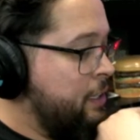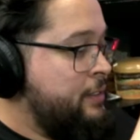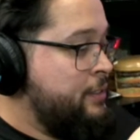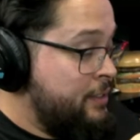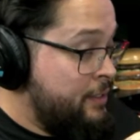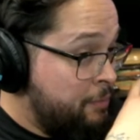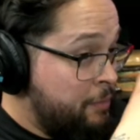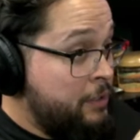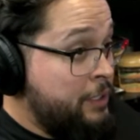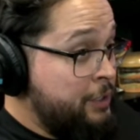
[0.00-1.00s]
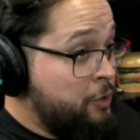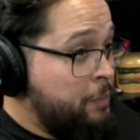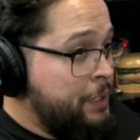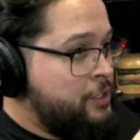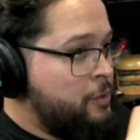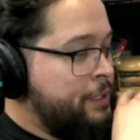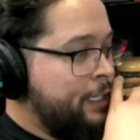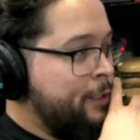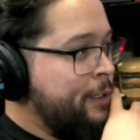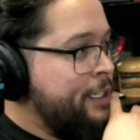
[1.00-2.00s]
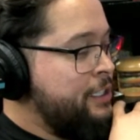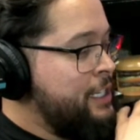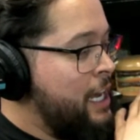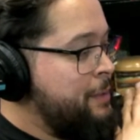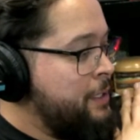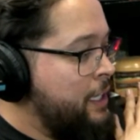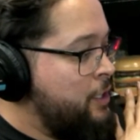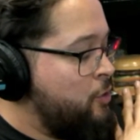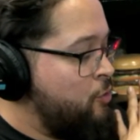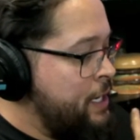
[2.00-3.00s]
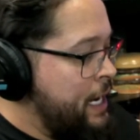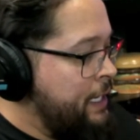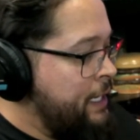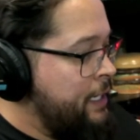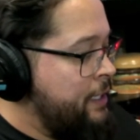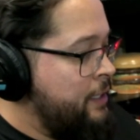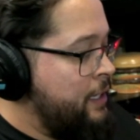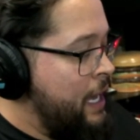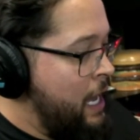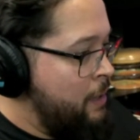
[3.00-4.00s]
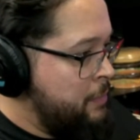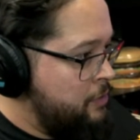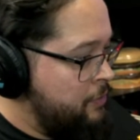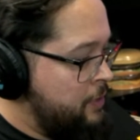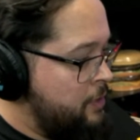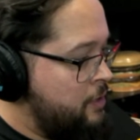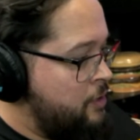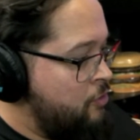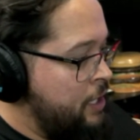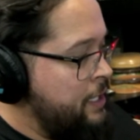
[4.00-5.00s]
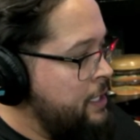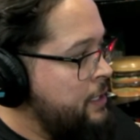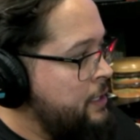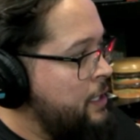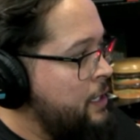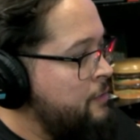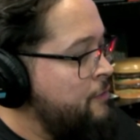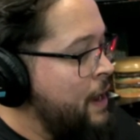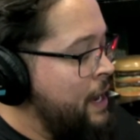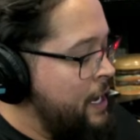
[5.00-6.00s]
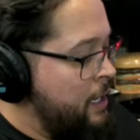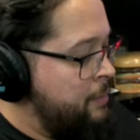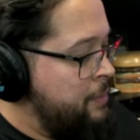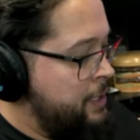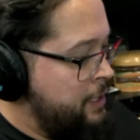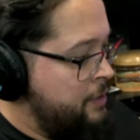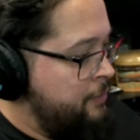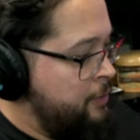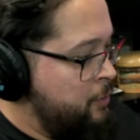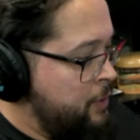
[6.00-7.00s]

a literal picture, but they do a good job in like creating atmosphere, creating a vibe here, if you will.